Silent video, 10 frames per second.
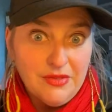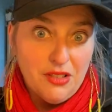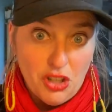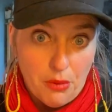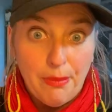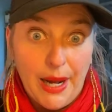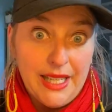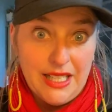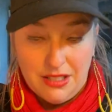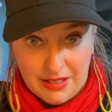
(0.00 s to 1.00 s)
your
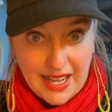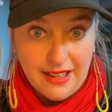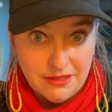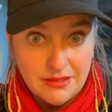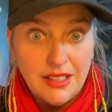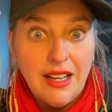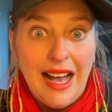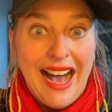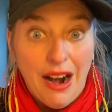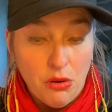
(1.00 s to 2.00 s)
body to get
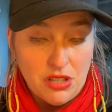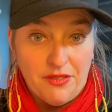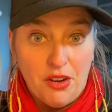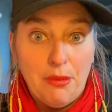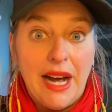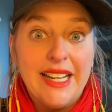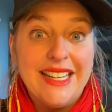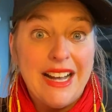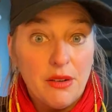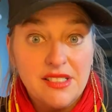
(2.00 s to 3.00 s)
out of your body.
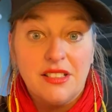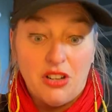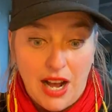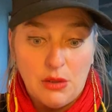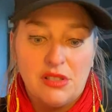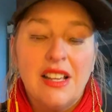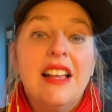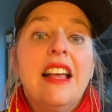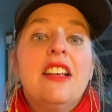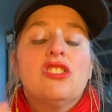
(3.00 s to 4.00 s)
Now it's in your house.
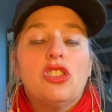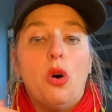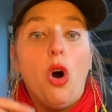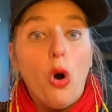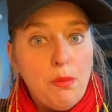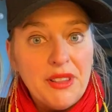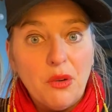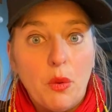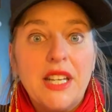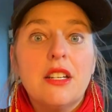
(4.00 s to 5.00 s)
So open the
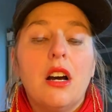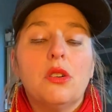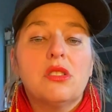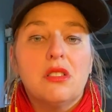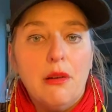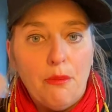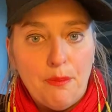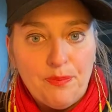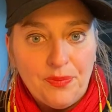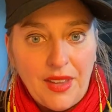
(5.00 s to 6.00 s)
windows,
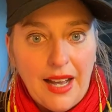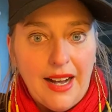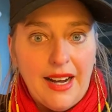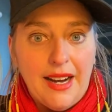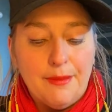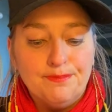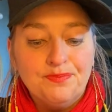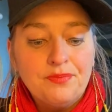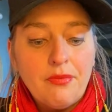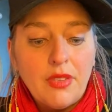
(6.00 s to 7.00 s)
um,
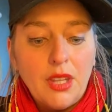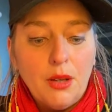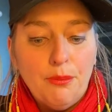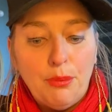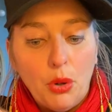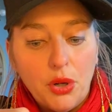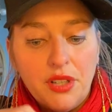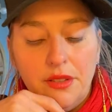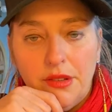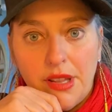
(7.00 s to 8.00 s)

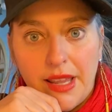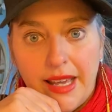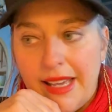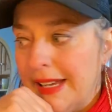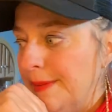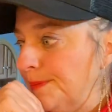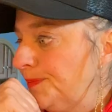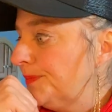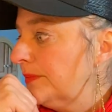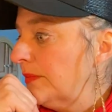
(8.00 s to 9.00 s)
put the
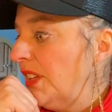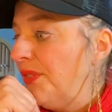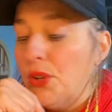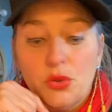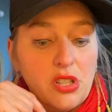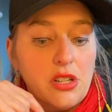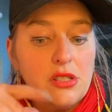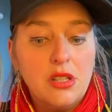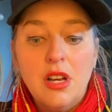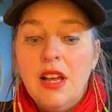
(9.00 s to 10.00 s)

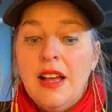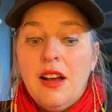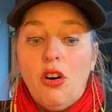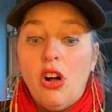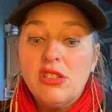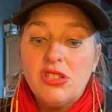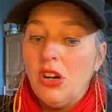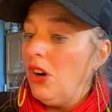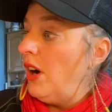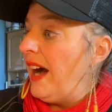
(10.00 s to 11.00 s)
diffusers.
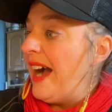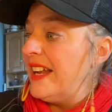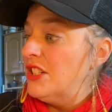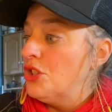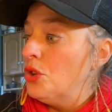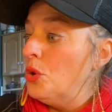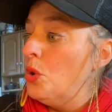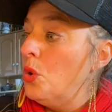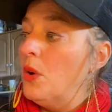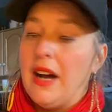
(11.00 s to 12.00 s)
Also, I
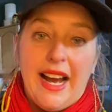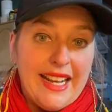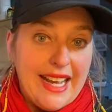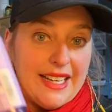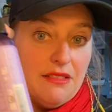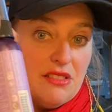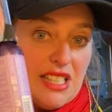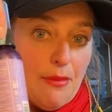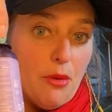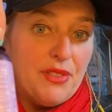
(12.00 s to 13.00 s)
do, I get
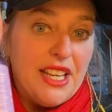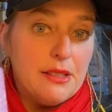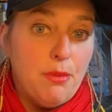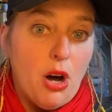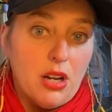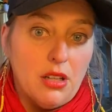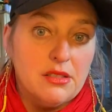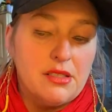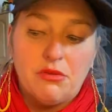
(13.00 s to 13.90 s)
some of these bottles,